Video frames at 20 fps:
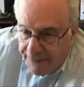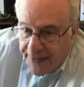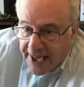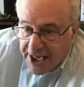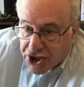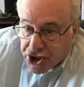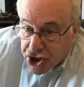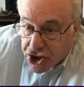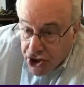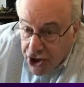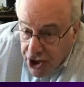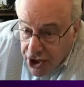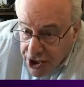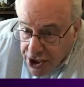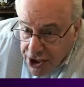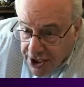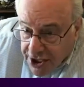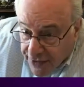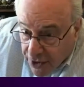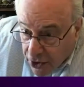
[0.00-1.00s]
they
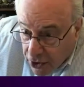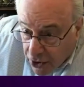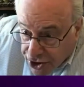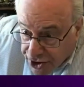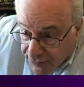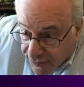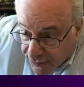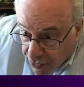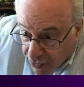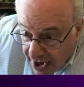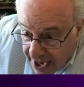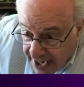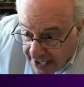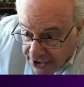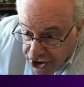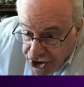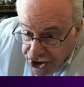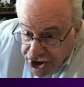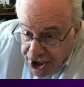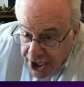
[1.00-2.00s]
turned to those
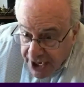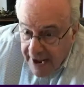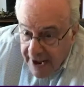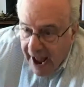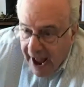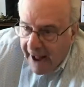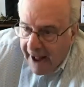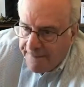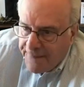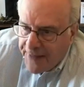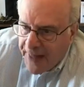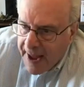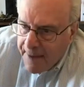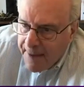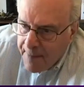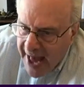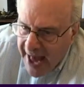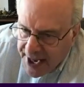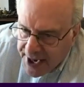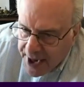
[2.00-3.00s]
friends and they
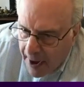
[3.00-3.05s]
made